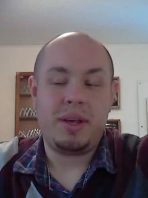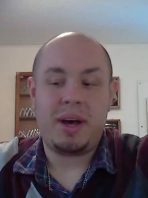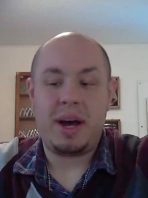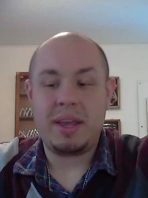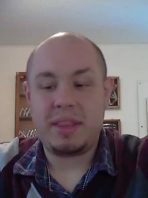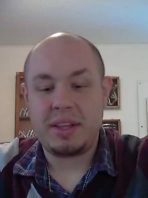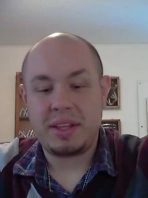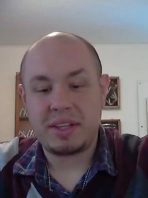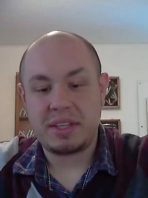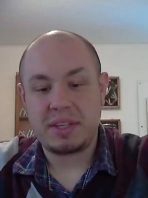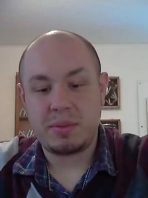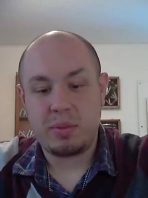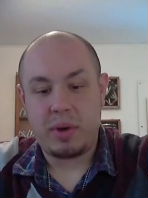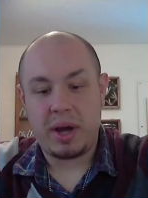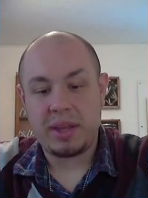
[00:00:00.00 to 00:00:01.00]
I think this
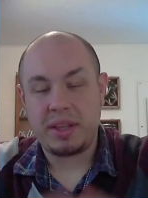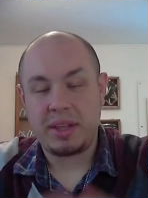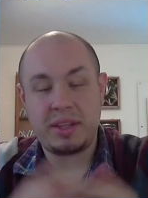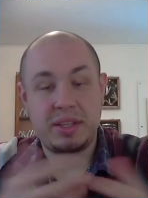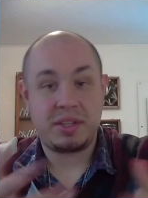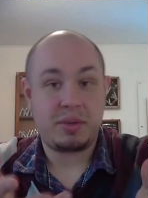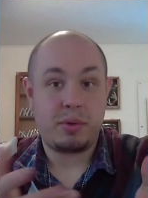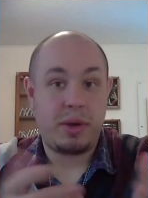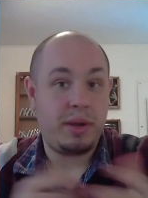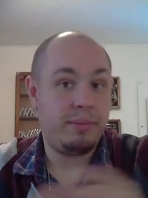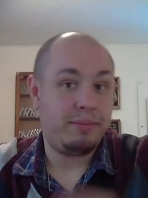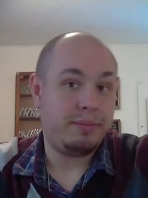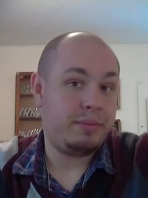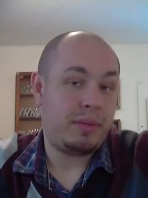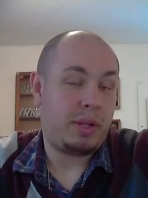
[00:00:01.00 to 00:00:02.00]
is I think this is great.
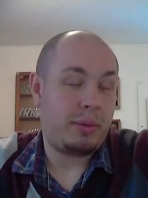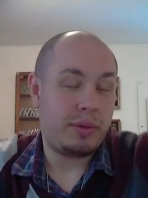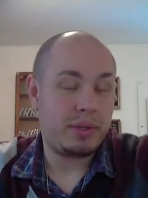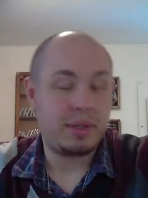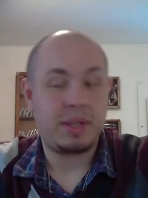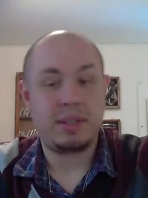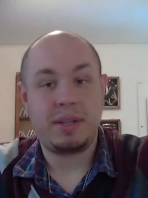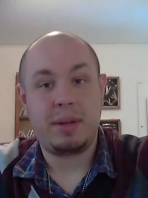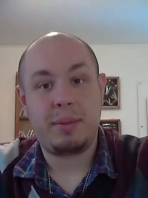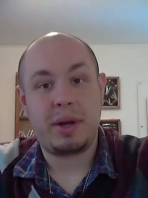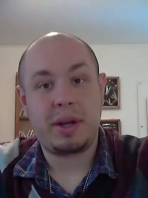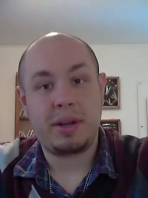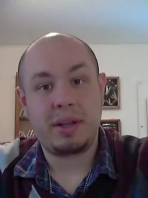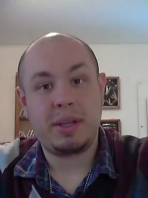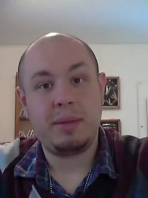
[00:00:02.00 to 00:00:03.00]
Nonetheless, that's it. I'm not
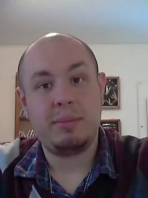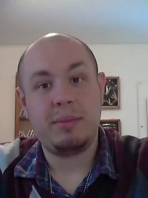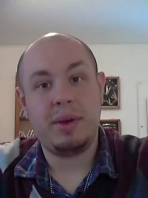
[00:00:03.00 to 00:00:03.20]
going to keep